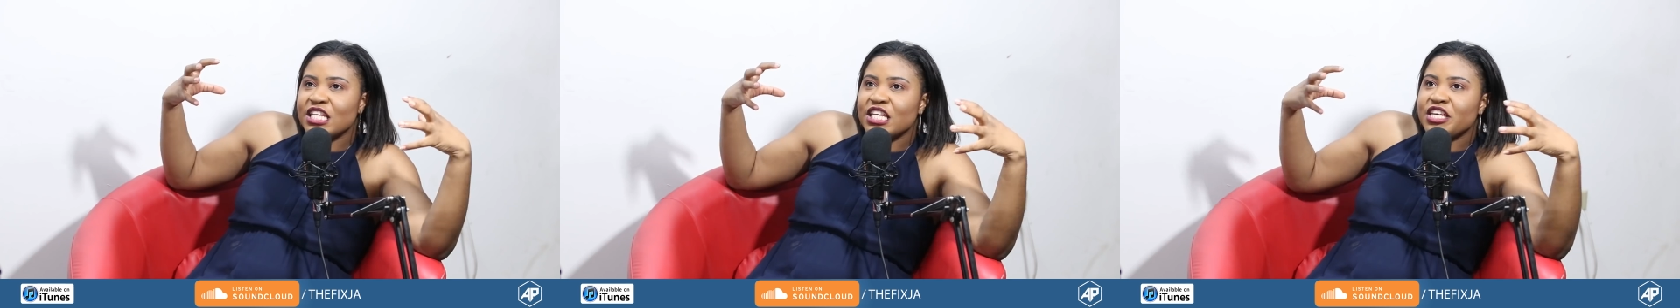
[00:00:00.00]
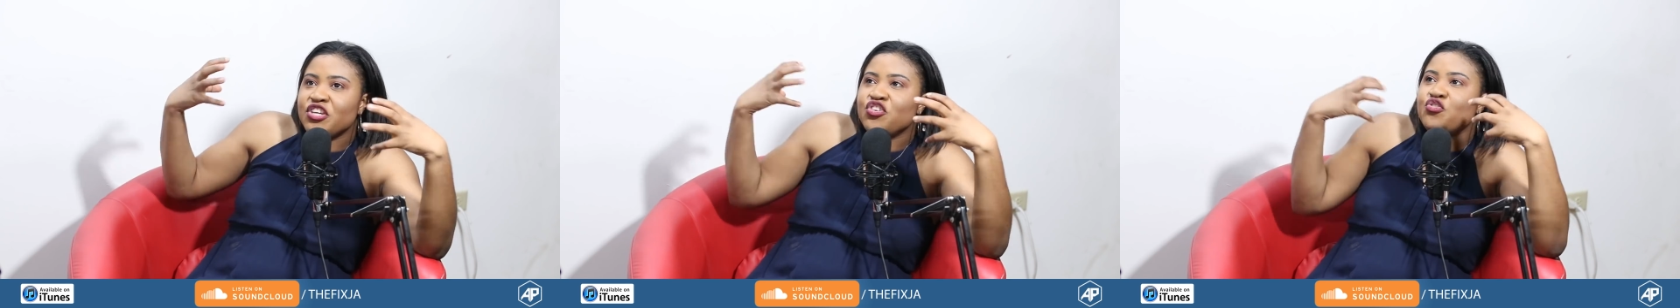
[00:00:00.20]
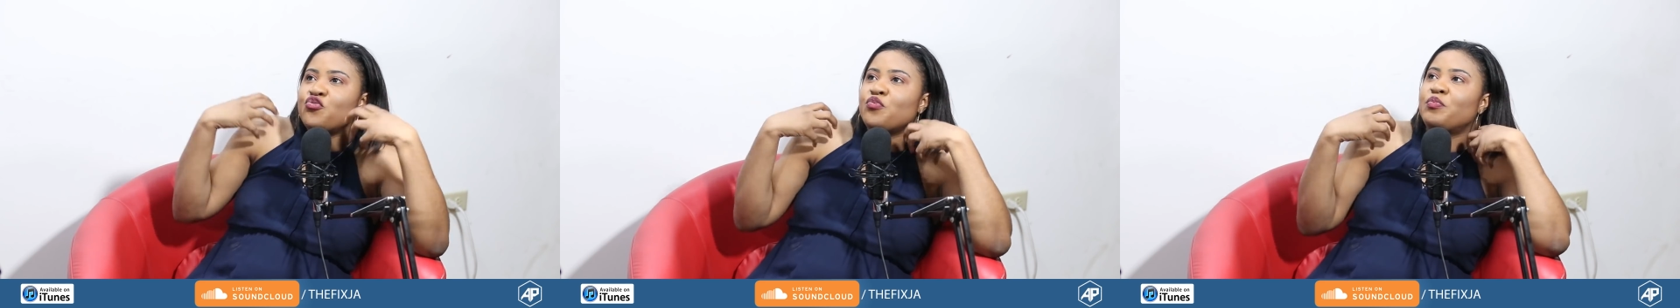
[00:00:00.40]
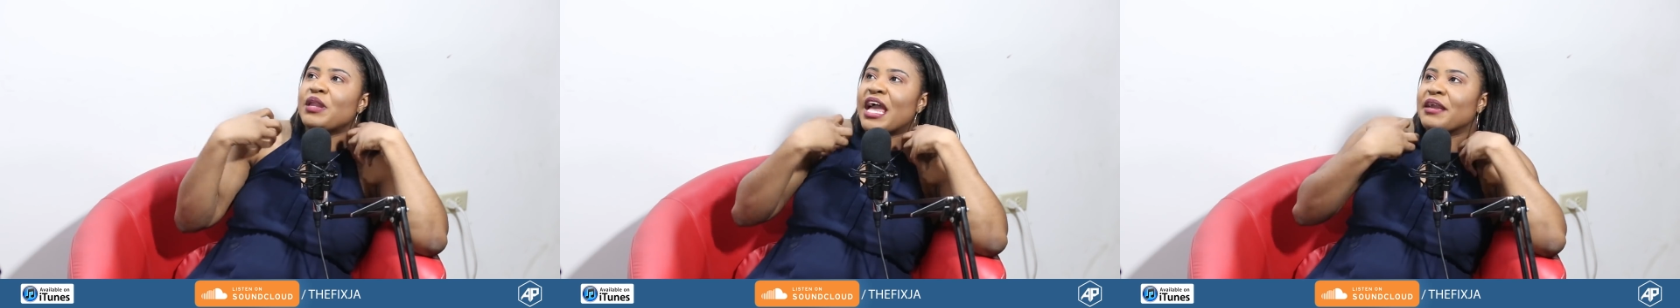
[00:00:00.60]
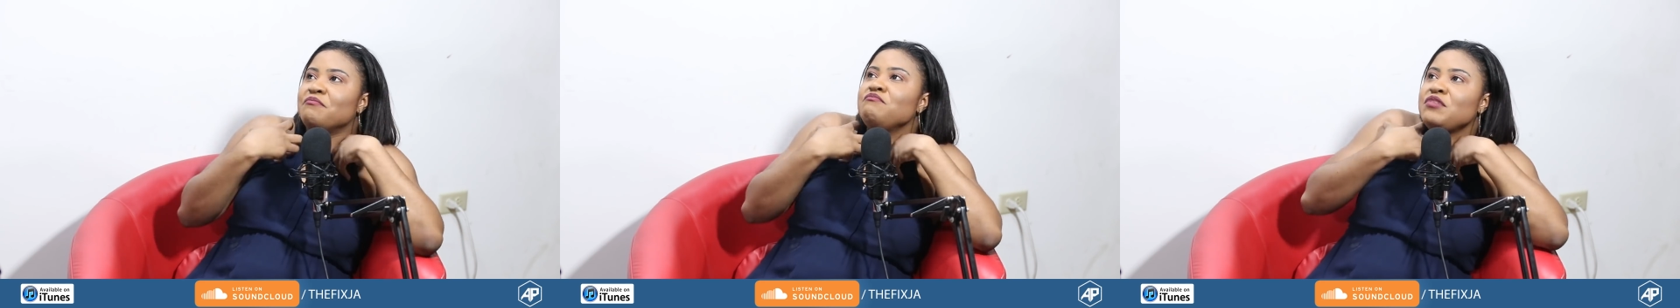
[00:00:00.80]
you
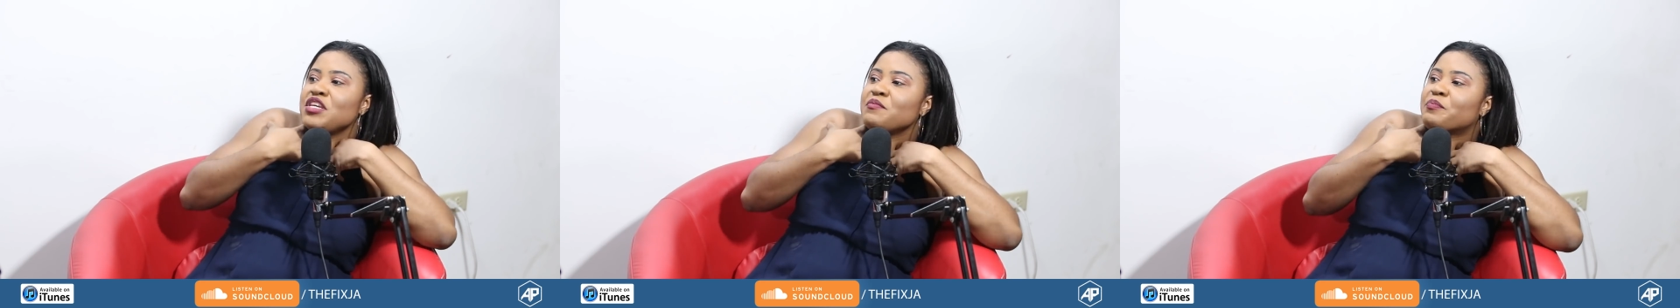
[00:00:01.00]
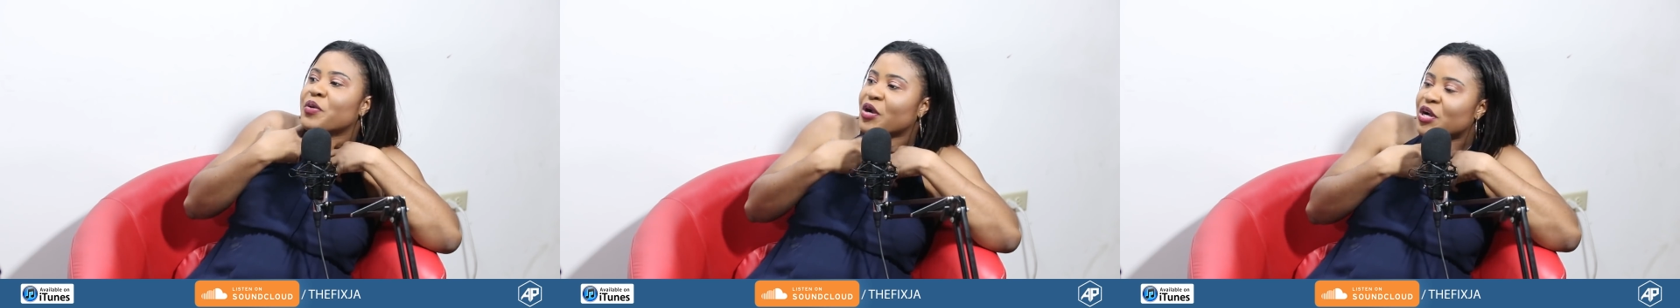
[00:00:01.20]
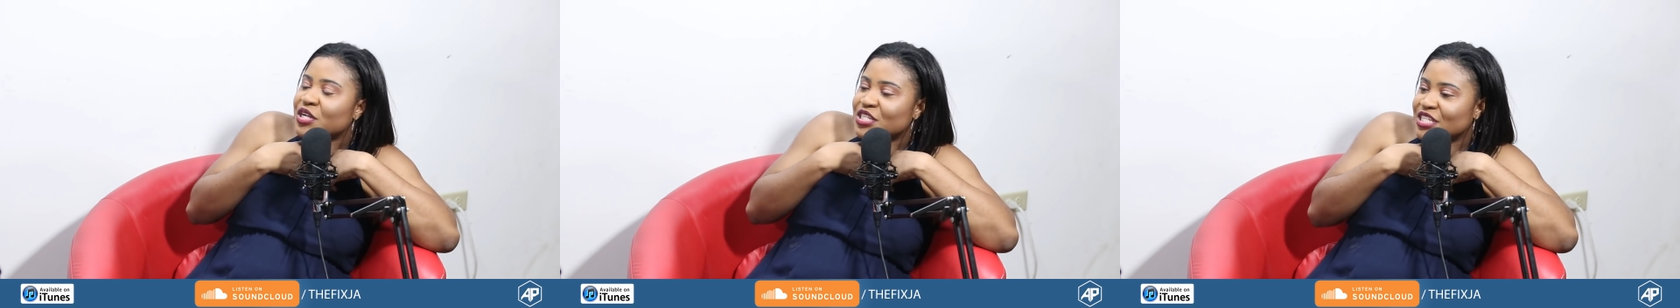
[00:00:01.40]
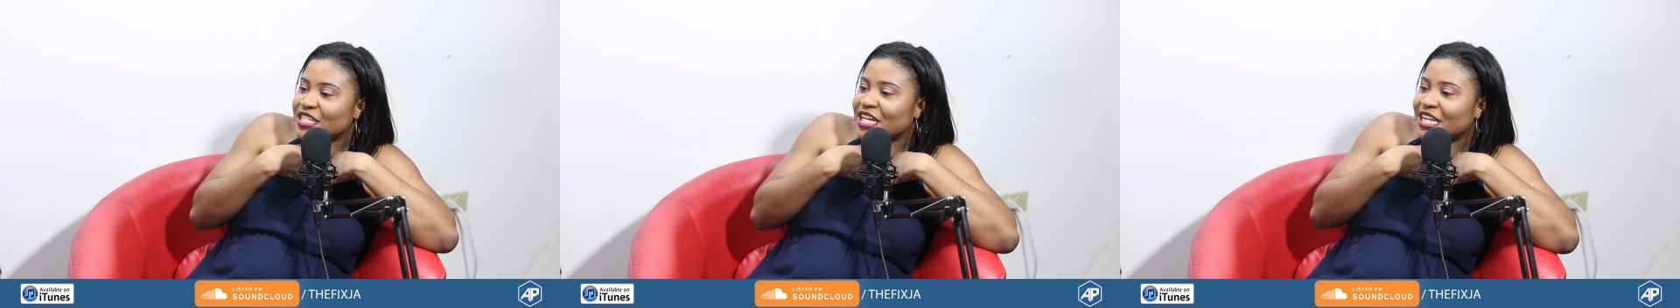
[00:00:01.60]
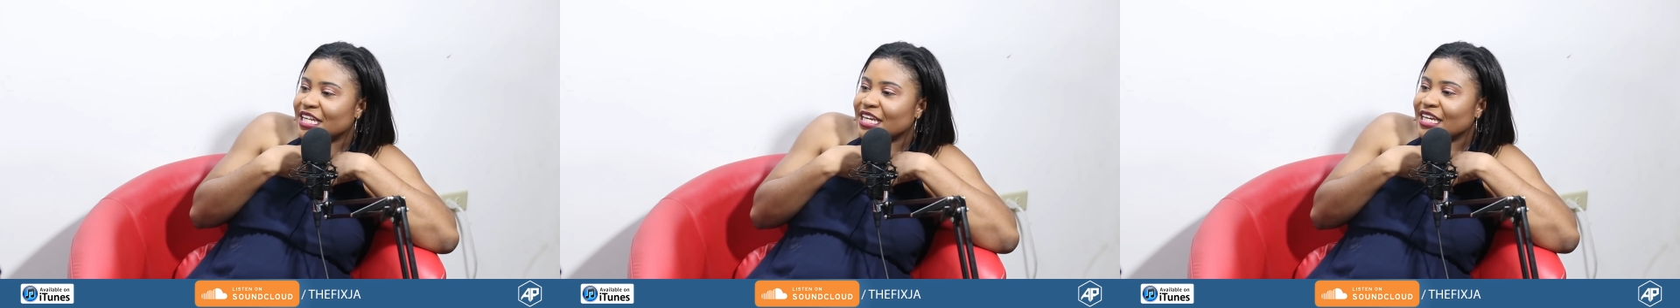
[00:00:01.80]
like me
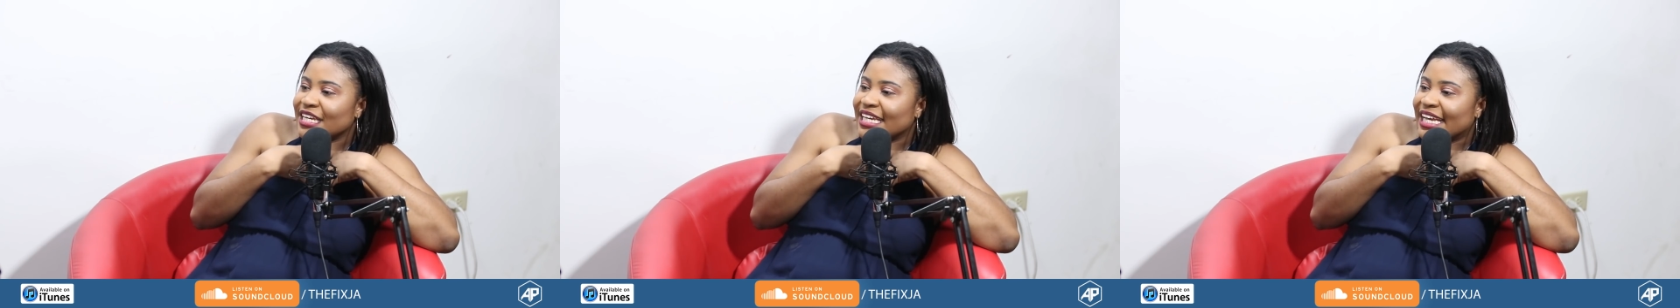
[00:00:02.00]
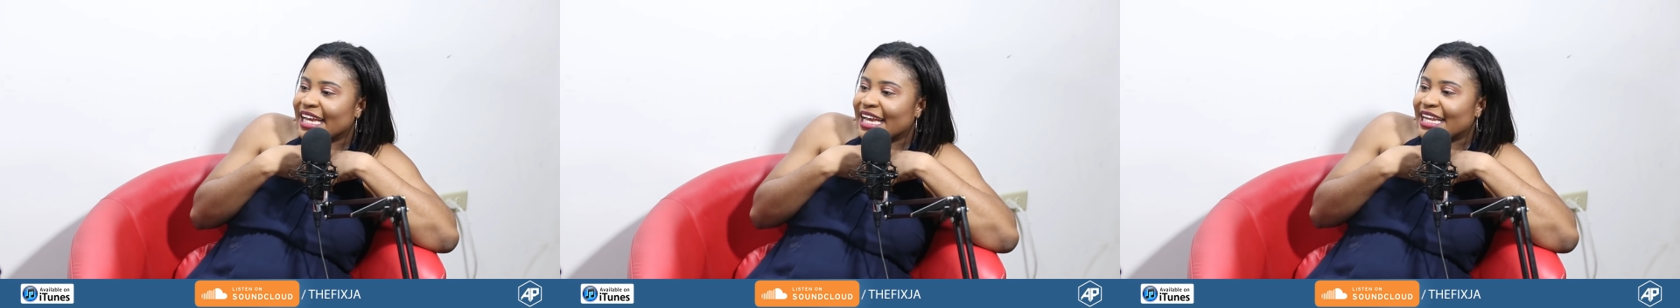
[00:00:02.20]
personally,